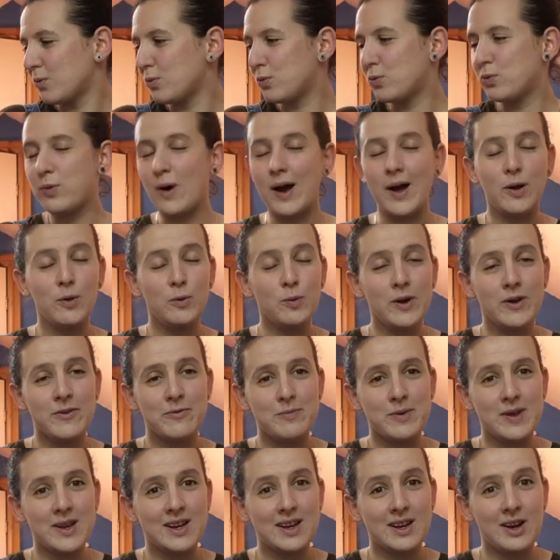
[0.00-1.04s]
While we've
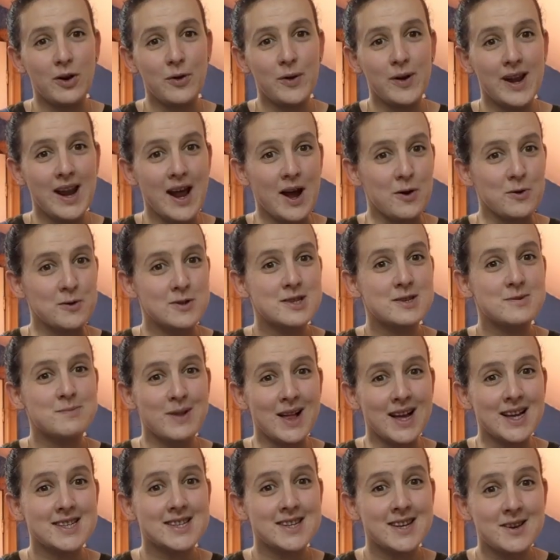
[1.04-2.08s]
been going out
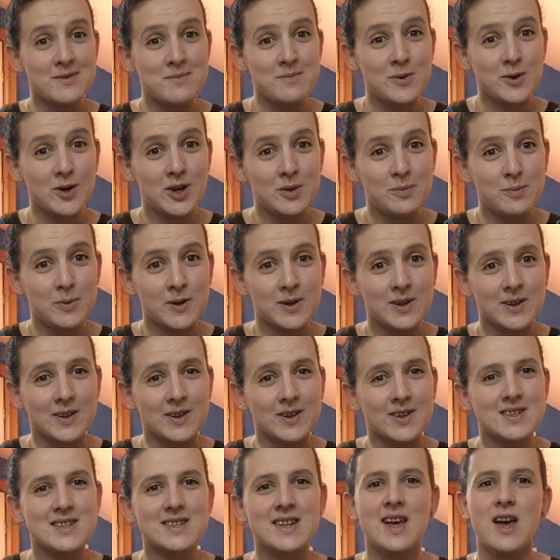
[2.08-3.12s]
splashing in muddy
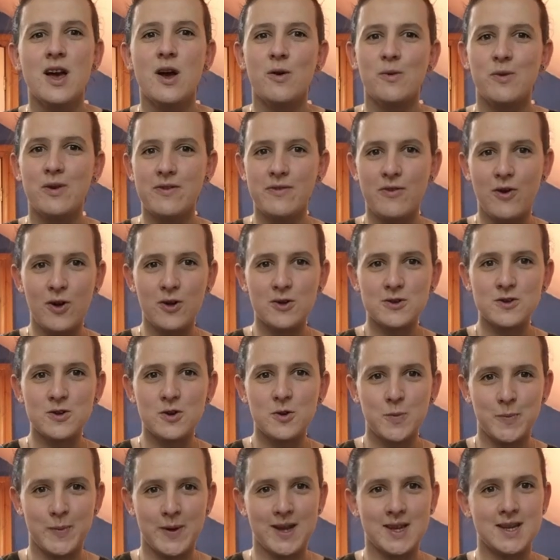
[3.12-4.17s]
puddles, we've
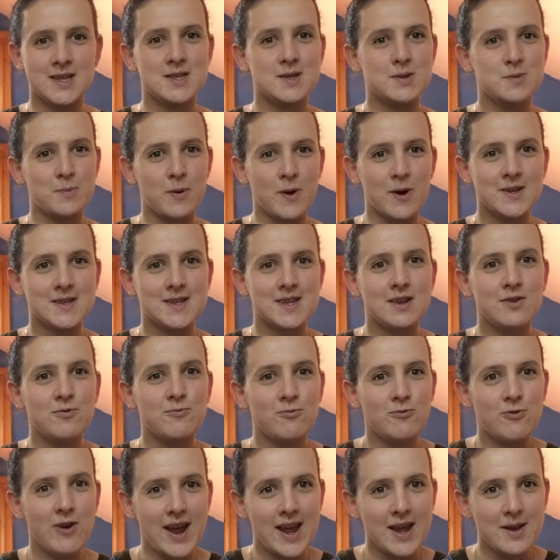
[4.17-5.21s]
also been
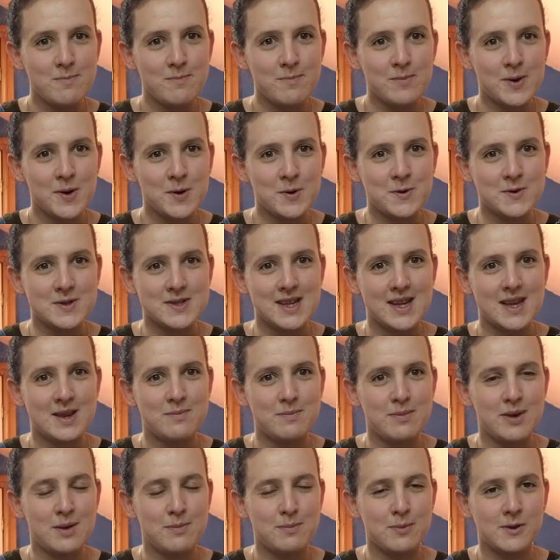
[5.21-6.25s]
spotting rainbows
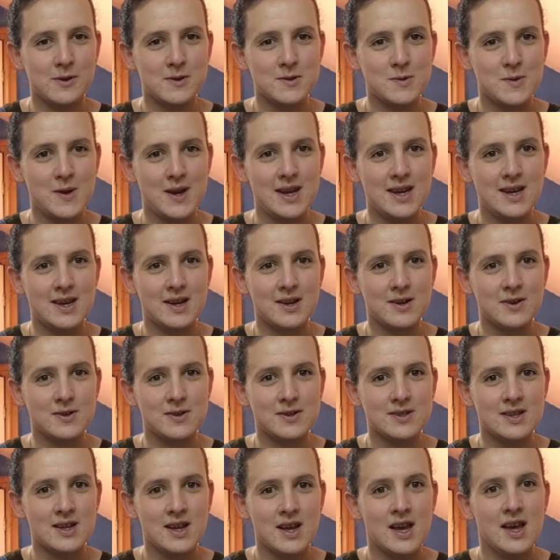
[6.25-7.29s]
in people's
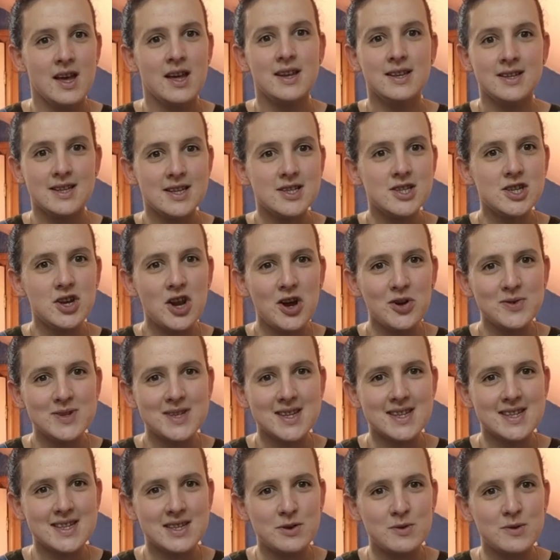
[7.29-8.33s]
windows. Did you
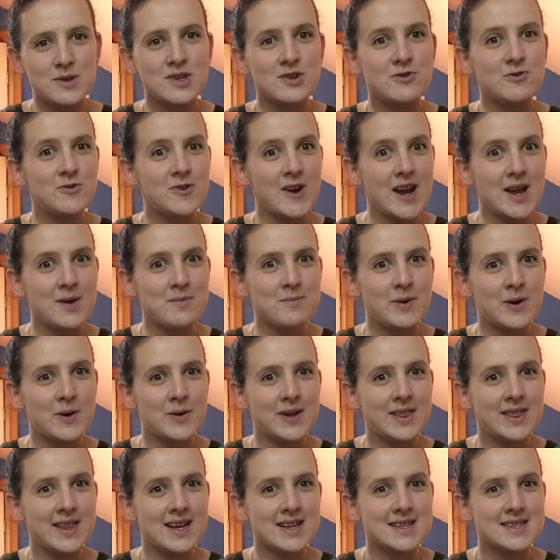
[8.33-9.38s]
notice there was a rainbow
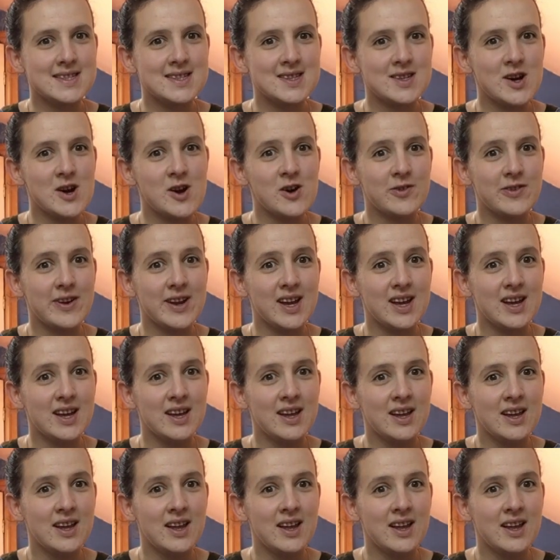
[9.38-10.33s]
in that story?